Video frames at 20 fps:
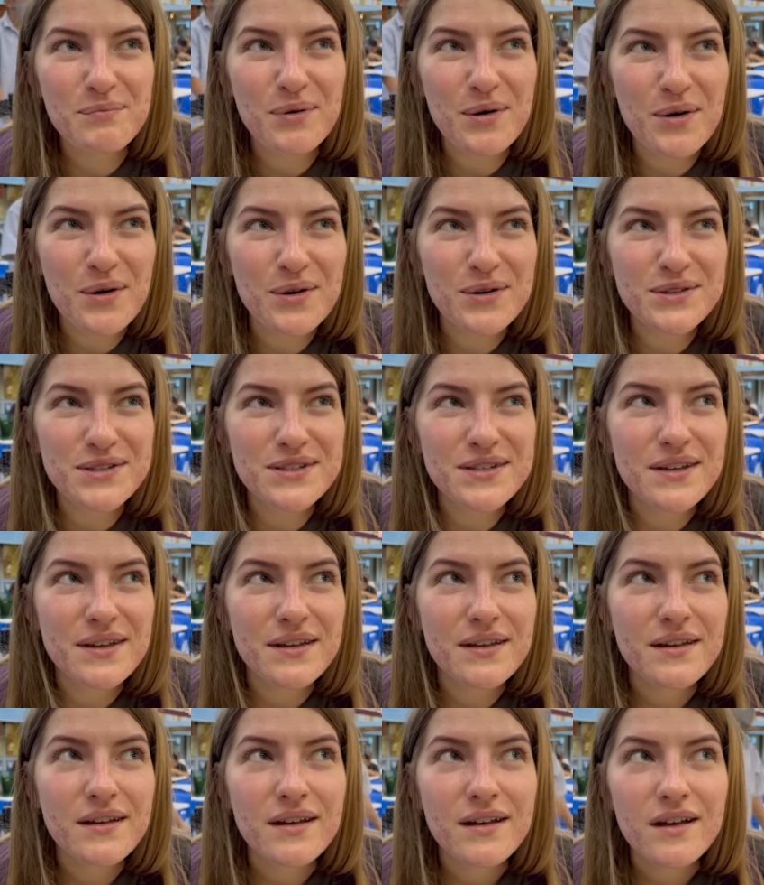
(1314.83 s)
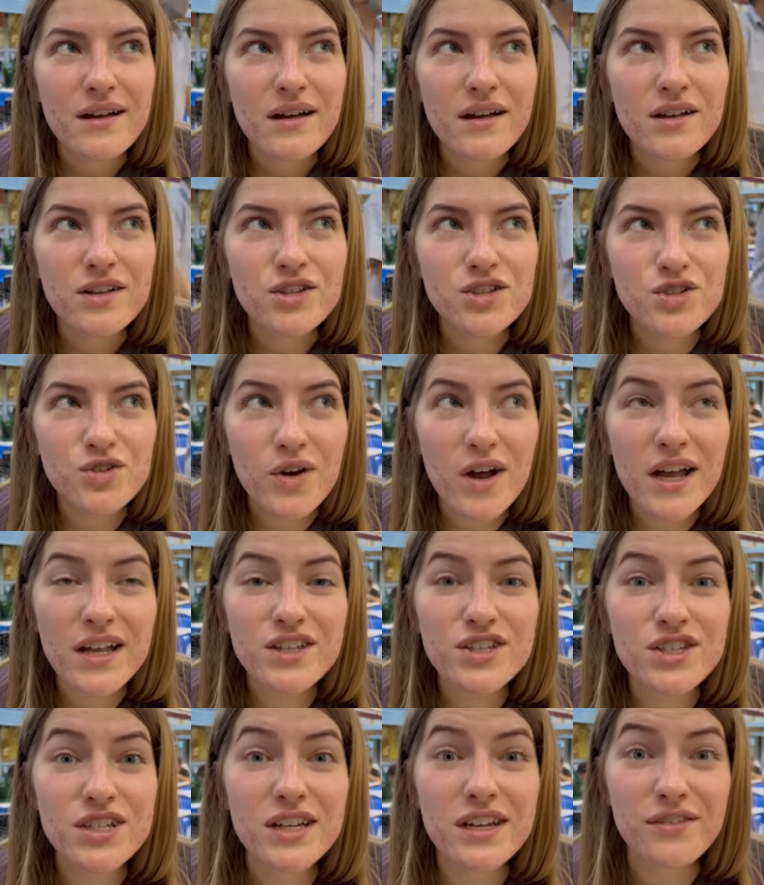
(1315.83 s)
pot dried
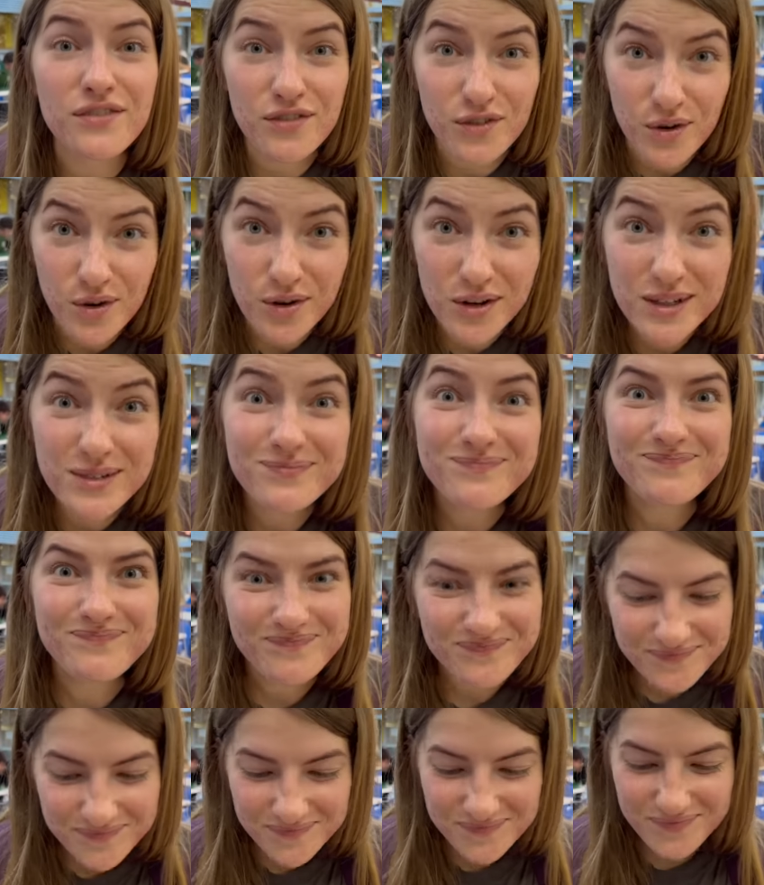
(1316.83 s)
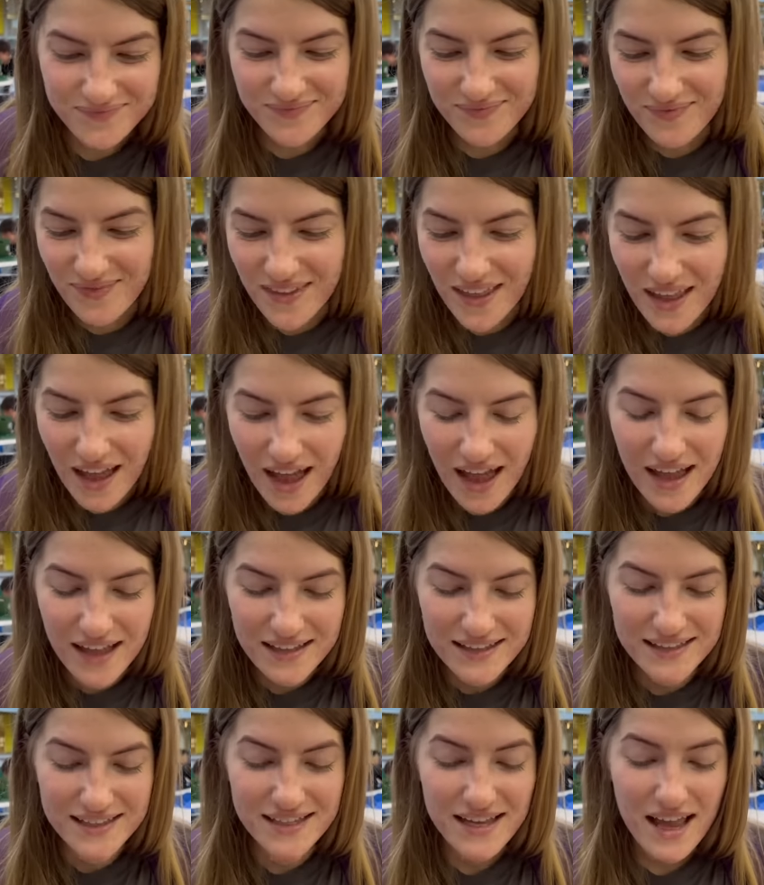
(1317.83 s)
chili frog,
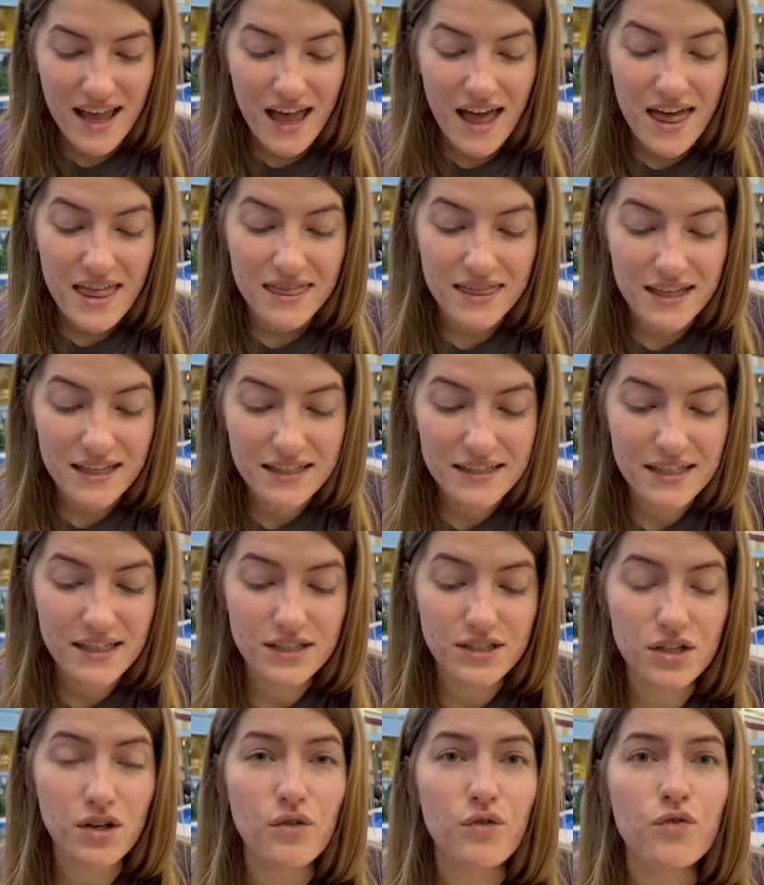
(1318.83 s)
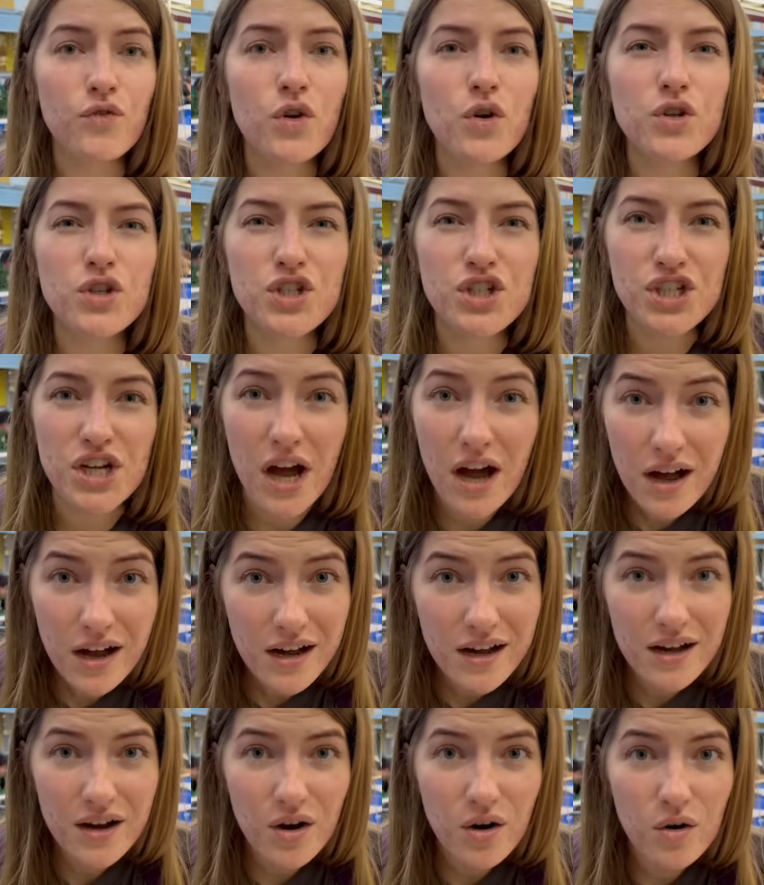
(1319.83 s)
and this is rojak
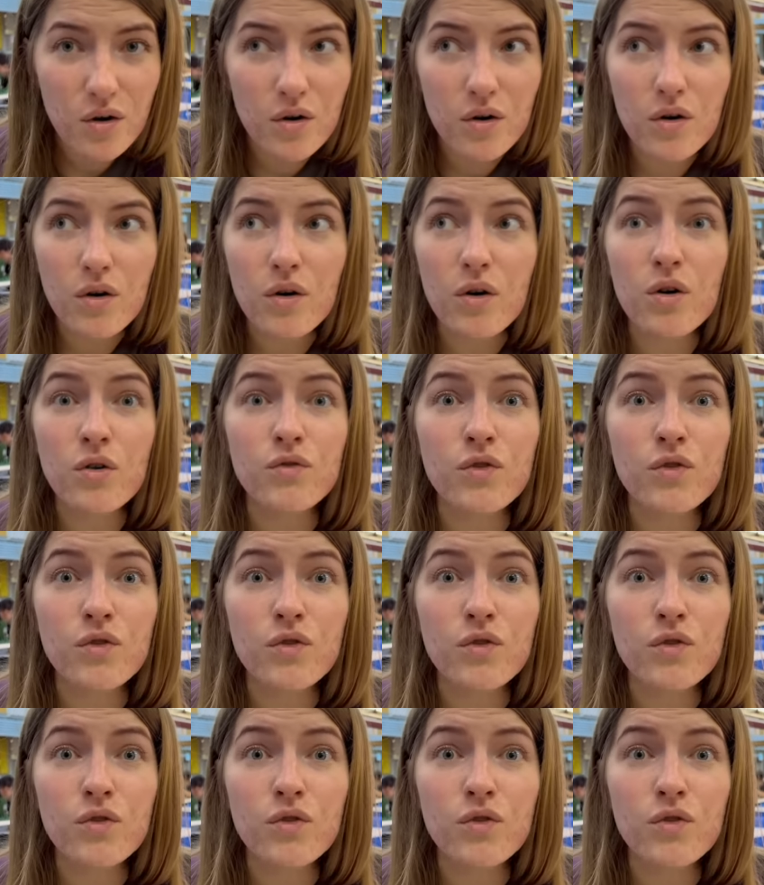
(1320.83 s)
or